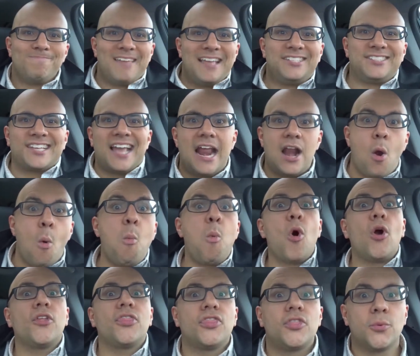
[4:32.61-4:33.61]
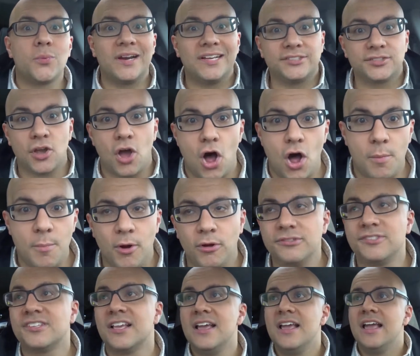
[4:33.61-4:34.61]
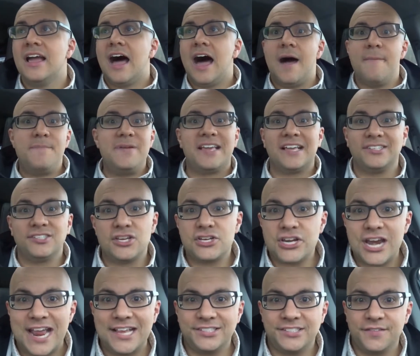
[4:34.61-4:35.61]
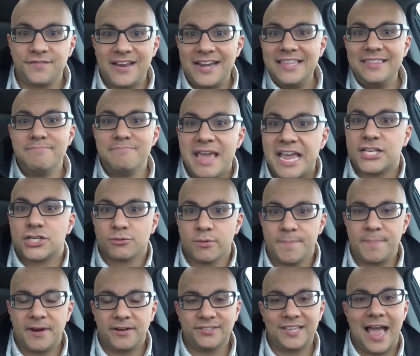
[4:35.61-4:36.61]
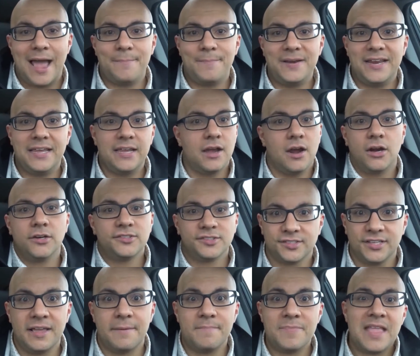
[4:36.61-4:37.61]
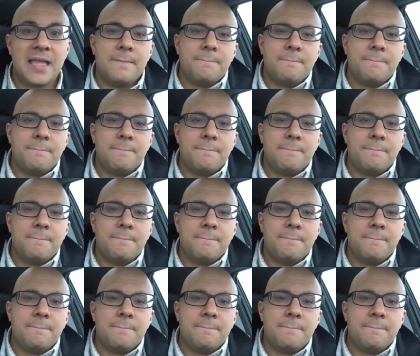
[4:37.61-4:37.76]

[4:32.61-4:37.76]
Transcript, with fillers: it's kind of worth the risk almost um, because the chance of any major repairs happening are slim.